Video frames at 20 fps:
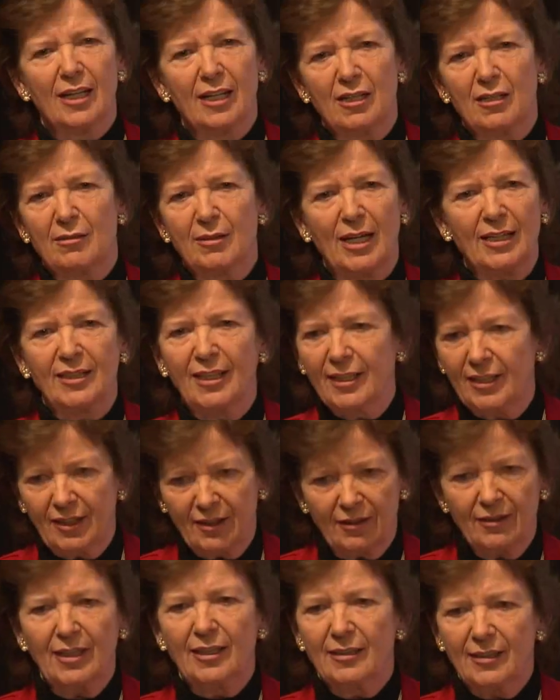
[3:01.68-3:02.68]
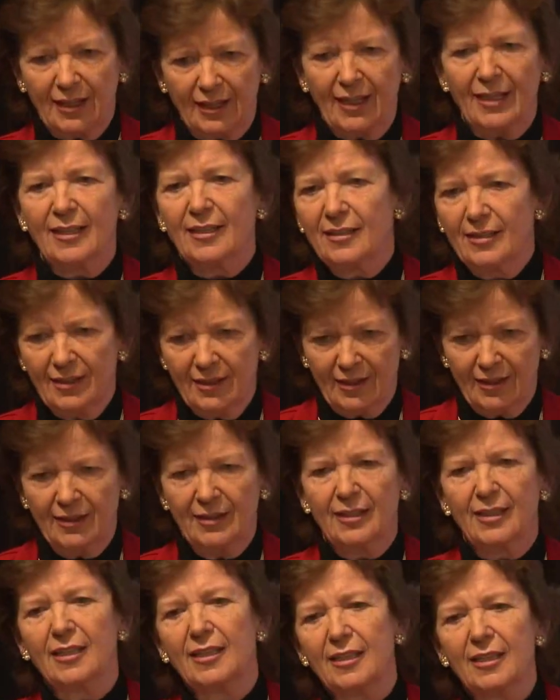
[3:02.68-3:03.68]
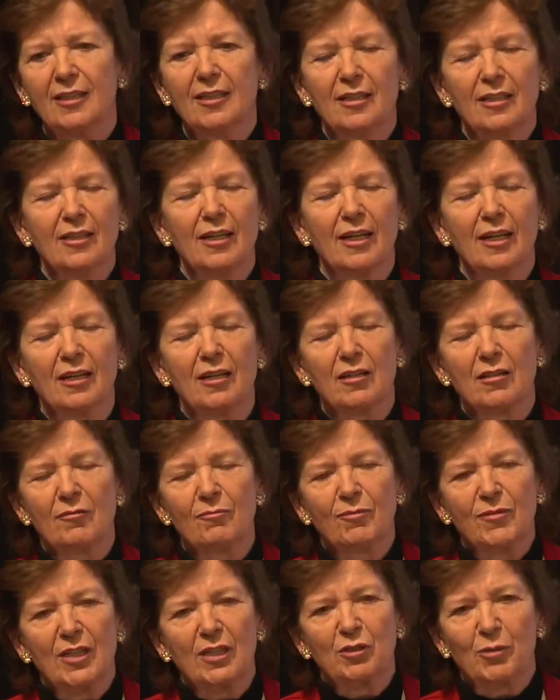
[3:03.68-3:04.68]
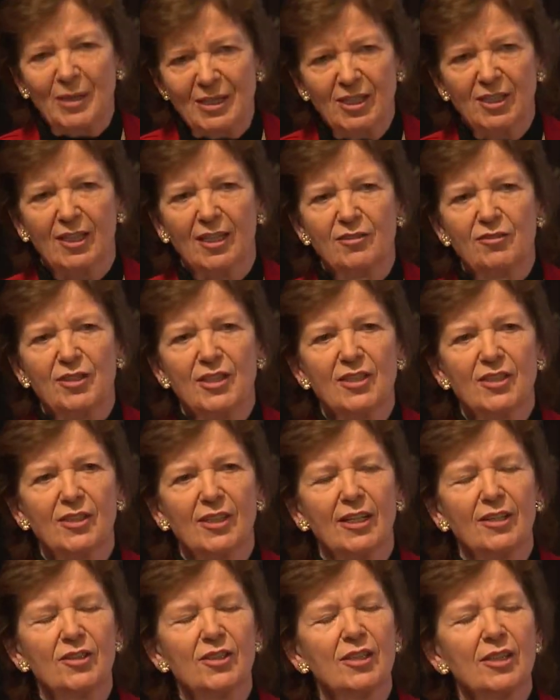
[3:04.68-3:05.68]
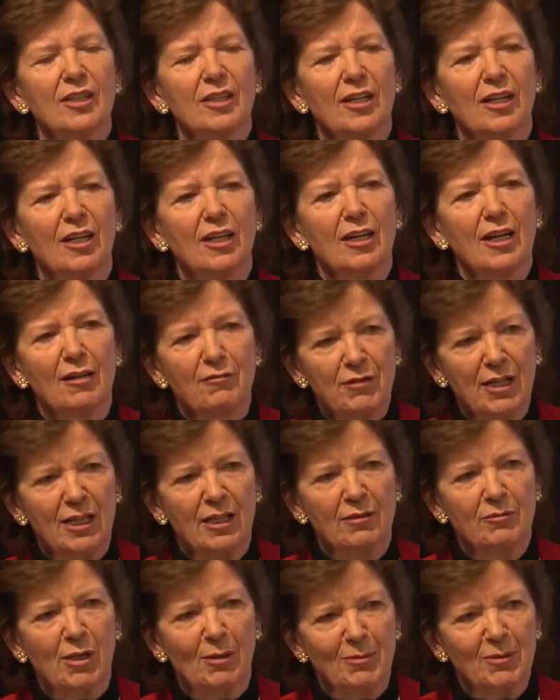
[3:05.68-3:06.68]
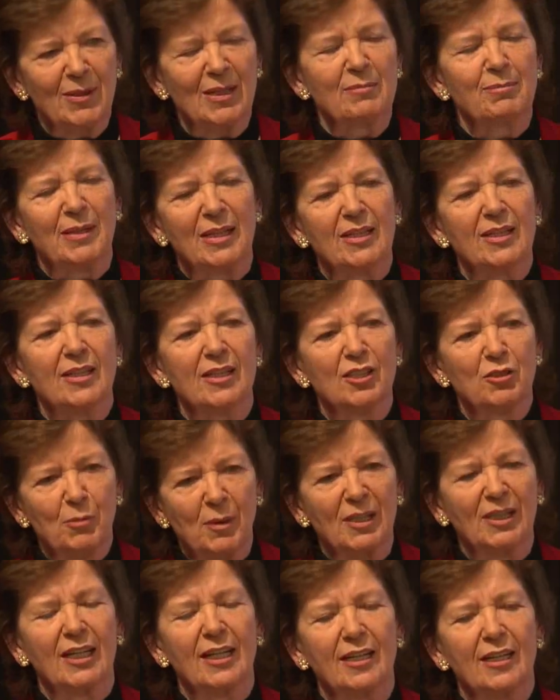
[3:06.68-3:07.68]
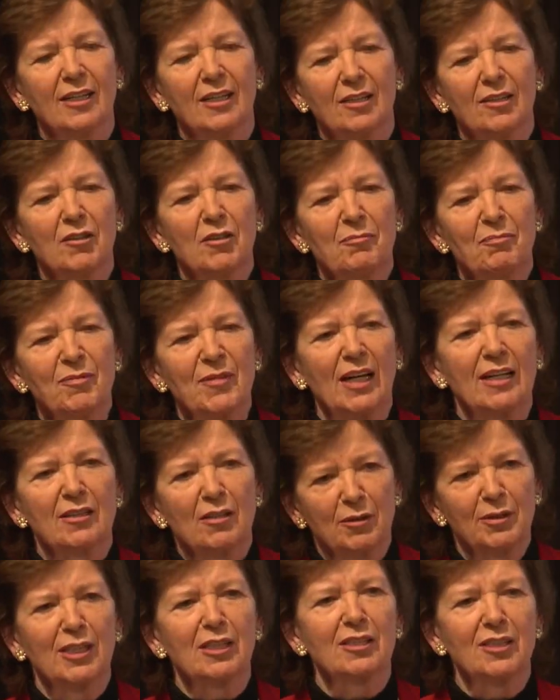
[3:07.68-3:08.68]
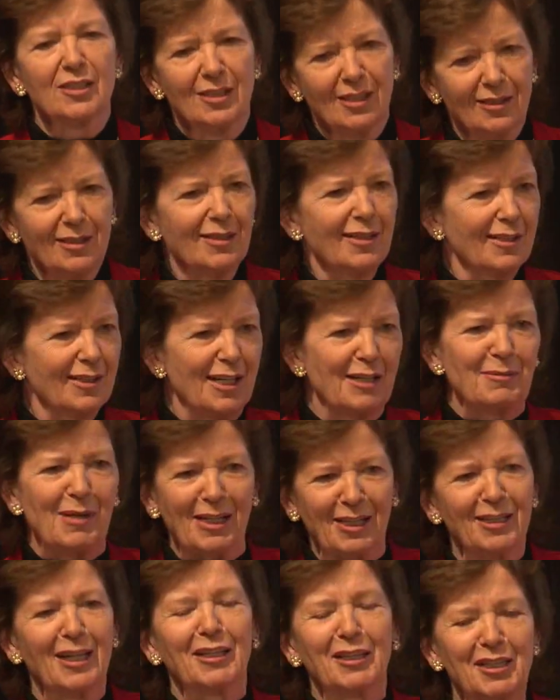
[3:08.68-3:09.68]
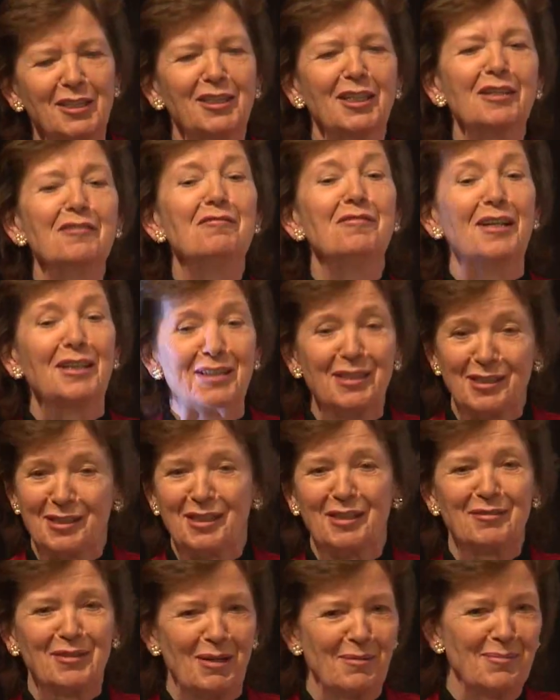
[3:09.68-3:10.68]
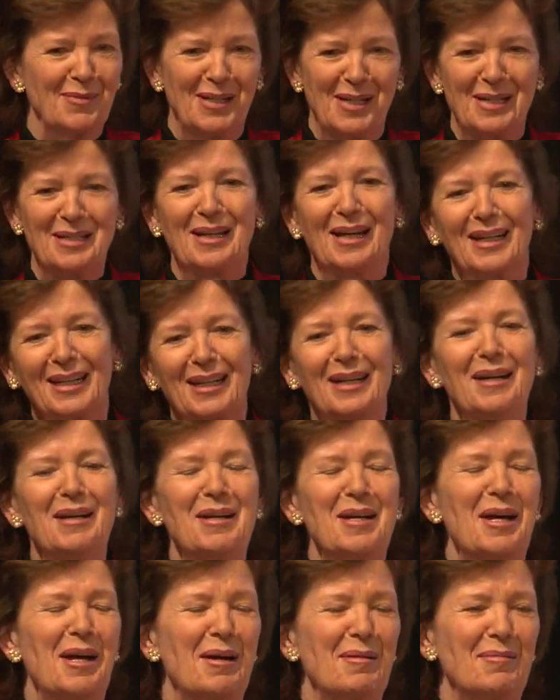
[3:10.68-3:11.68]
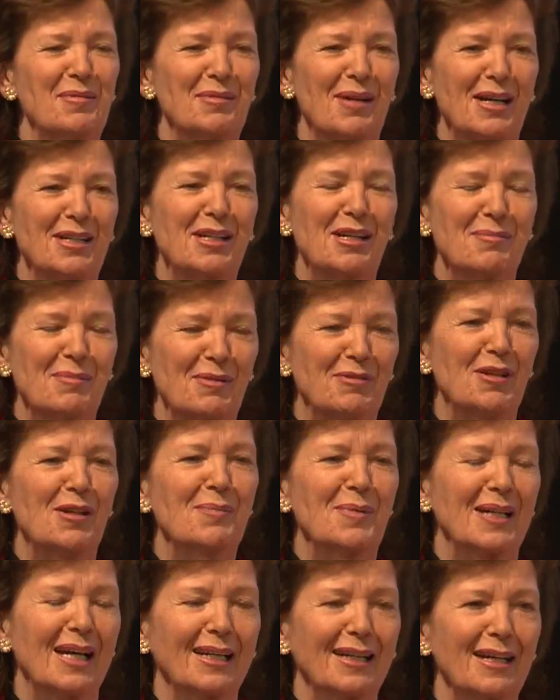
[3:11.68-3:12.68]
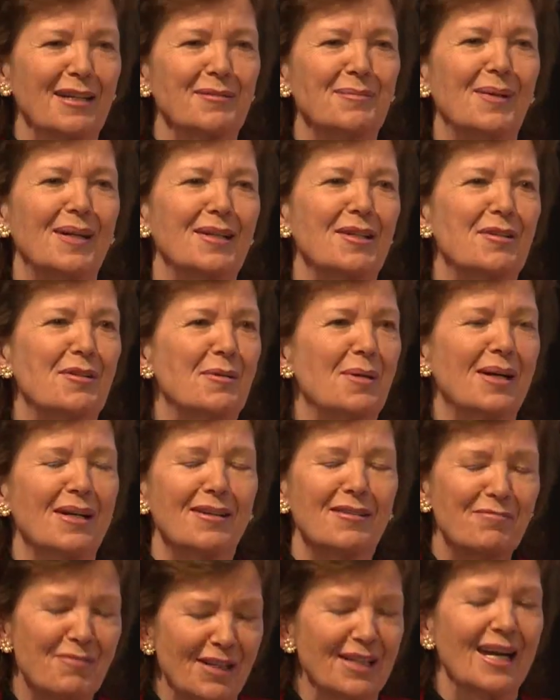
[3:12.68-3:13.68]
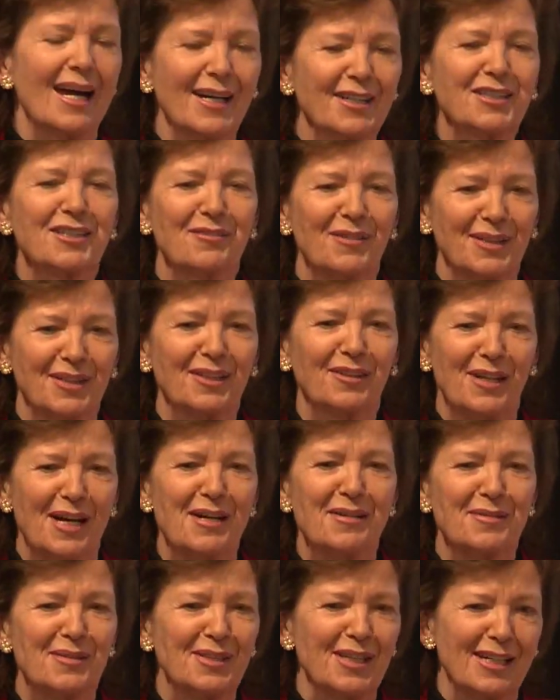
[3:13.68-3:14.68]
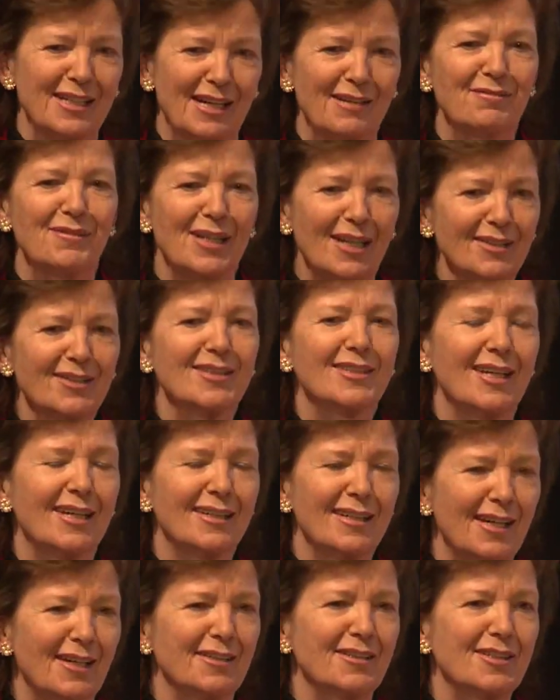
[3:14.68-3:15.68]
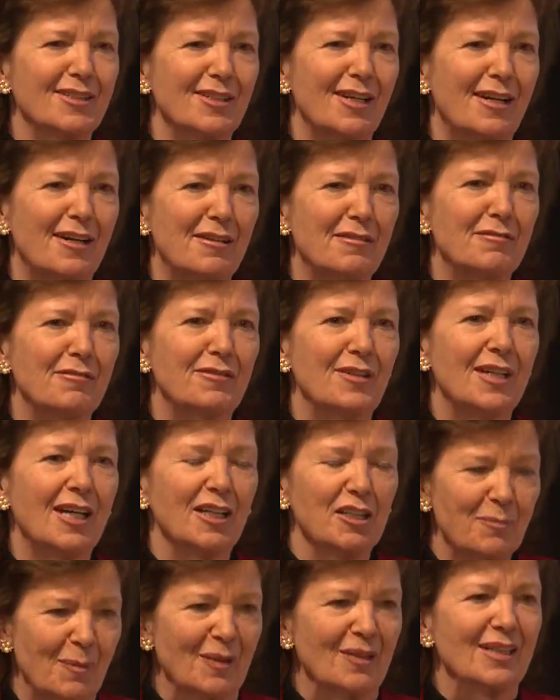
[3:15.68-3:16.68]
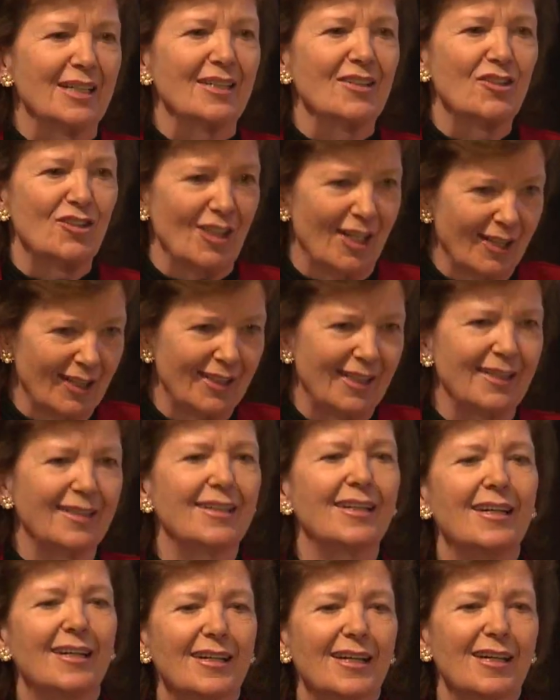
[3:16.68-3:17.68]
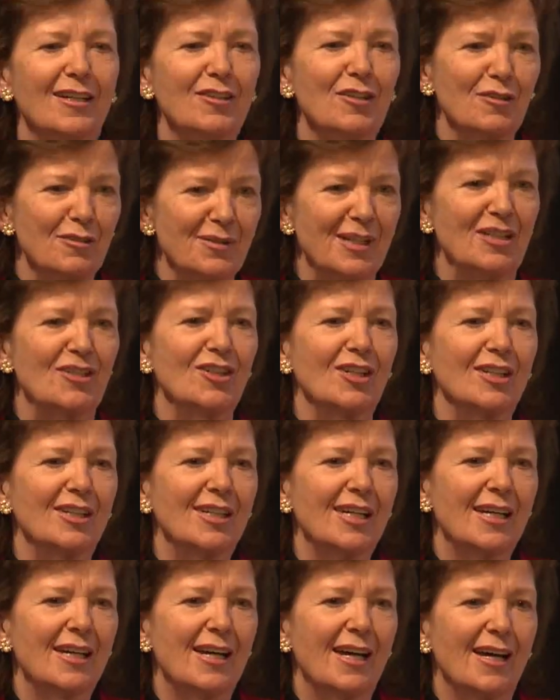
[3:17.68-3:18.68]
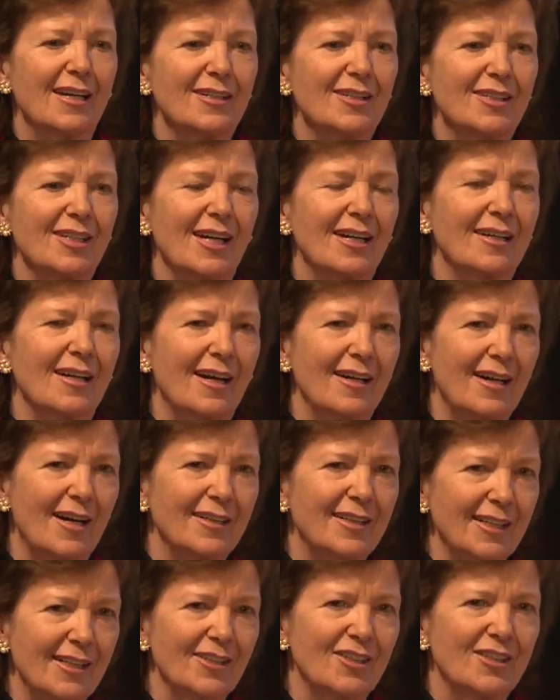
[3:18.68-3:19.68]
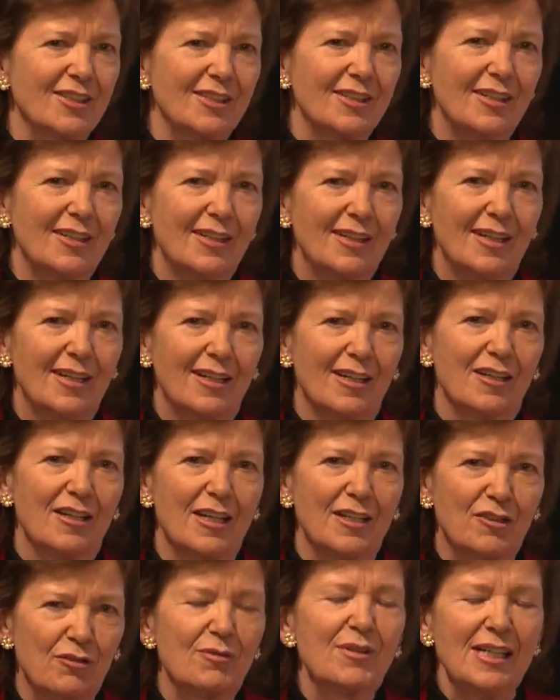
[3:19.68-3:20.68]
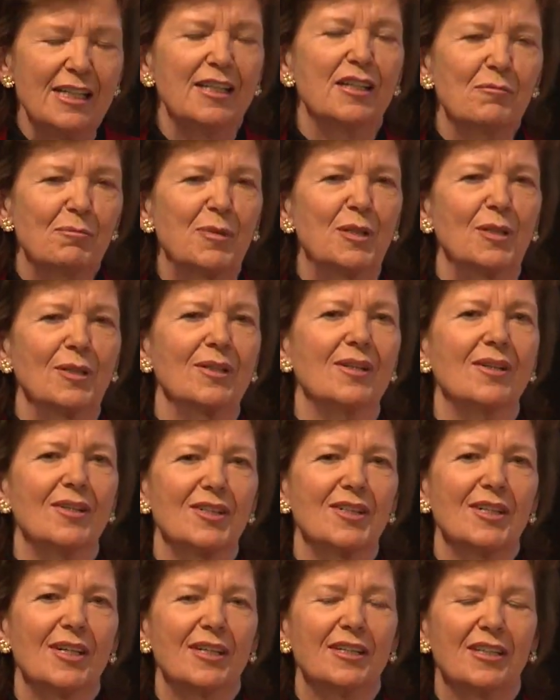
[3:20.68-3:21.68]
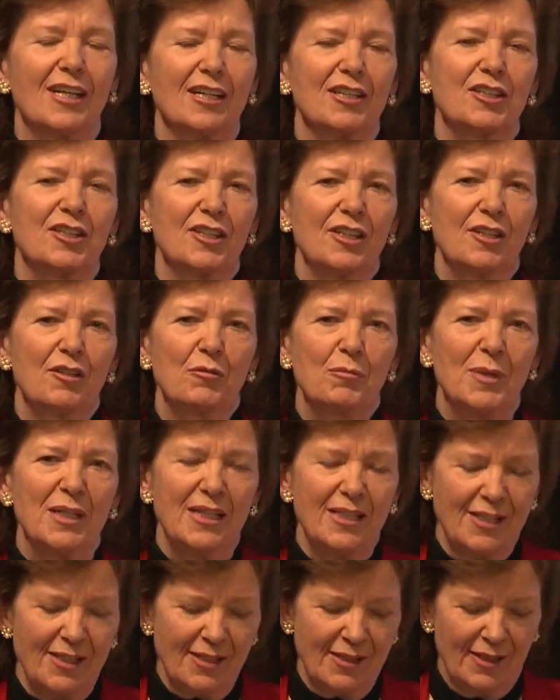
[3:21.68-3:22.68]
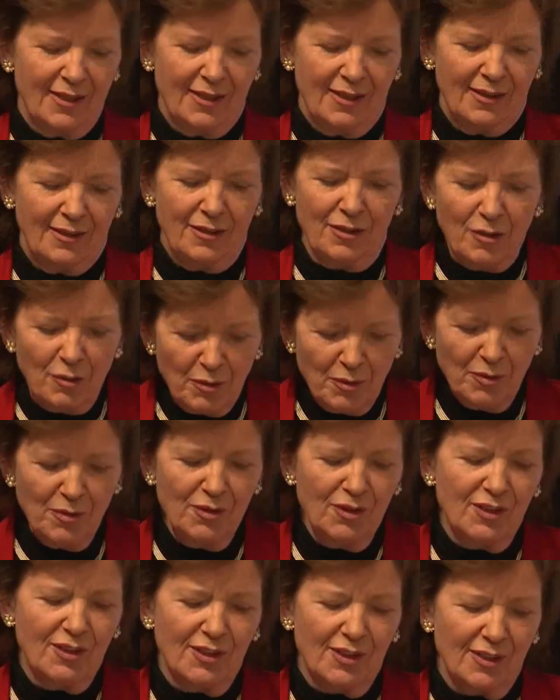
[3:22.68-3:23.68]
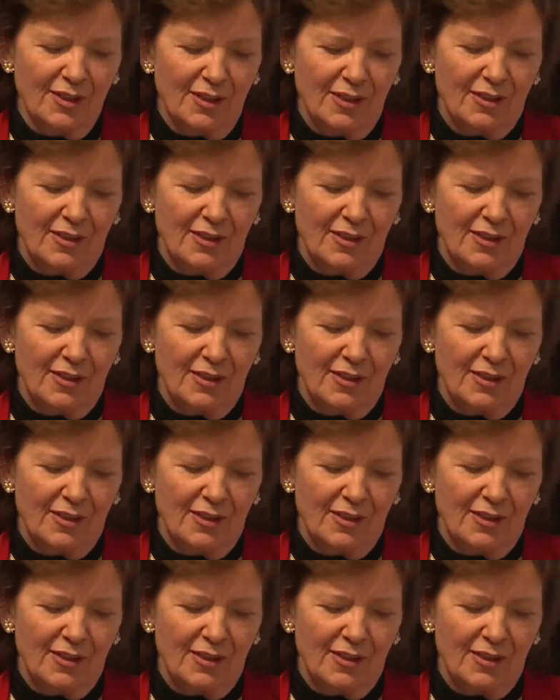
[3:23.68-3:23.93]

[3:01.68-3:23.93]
uh, I think, again, in the uh, 20 countries that uh, WLP is working in, I know that um, I can actually see the faces of some, like um, right here before me, like Asma, who are very active on the ground and have lots and lots of experience. Jacqueline, in your region, and I, I think it's uh, it's really important that we use